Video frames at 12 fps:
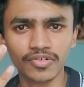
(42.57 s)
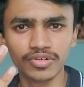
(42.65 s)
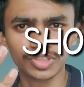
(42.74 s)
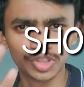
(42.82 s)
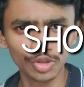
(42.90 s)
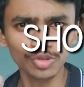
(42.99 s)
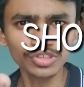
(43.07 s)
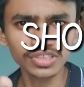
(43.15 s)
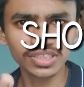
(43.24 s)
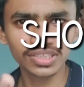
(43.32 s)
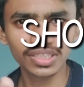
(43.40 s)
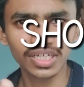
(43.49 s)
shows,
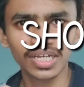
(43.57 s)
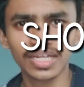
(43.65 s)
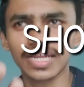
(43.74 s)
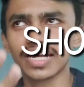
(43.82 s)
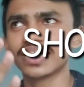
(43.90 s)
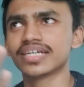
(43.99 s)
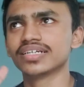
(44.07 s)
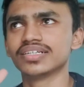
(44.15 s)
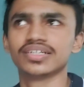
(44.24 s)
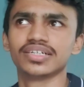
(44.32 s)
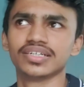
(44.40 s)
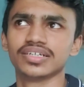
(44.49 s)
like
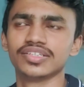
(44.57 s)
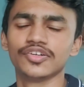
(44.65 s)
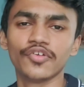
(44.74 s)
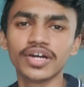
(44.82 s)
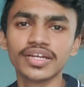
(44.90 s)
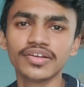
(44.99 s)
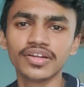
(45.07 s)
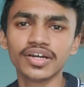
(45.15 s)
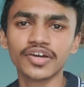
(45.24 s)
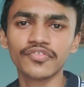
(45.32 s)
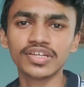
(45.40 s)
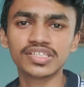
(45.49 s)
the one
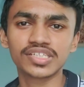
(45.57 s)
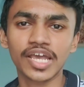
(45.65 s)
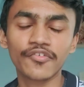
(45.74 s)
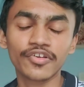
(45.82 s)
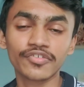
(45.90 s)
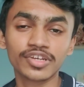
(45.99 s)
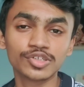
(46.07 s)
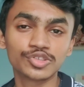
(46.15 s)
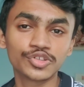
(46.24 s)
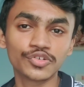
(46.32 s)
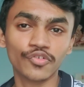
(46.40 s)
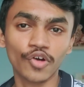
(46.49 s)
which everyone used to
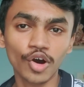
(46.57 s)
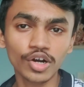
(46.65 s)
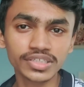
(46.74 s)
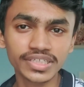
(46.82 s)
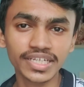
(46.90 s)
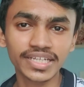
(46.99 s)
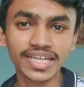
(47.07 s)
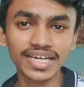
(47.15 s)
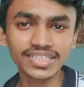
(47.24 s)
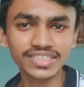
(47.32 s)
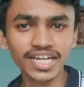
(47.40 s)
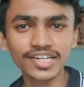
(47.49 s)
watch in their
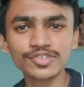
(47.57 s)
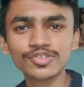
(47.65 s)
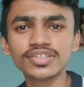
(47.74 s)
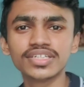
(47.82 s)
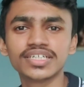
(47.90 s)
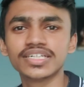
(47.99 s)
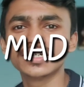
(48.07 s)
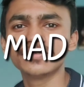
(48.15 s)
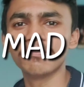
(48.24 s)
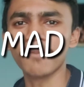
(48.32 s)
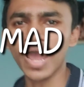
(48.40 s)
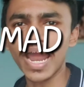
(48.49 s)
childhood,
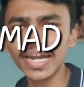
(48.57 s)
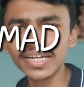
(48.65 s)
Mad.